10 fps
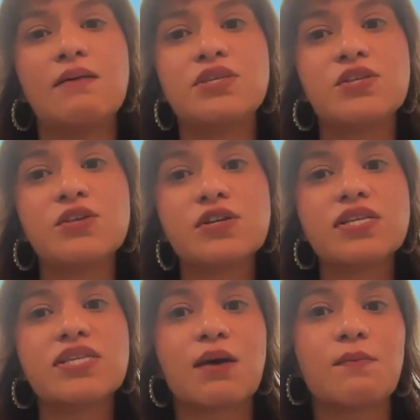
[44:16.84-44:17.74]
So those are
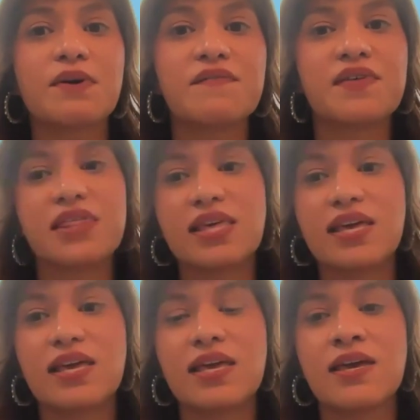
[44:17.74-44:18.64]
some of
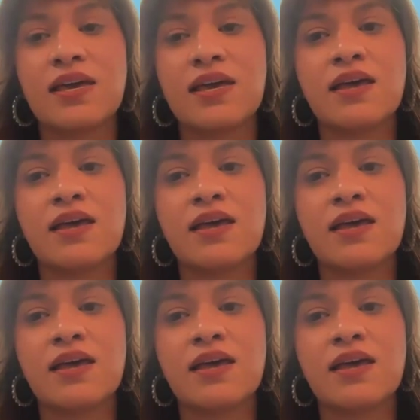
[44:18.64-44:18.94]
the,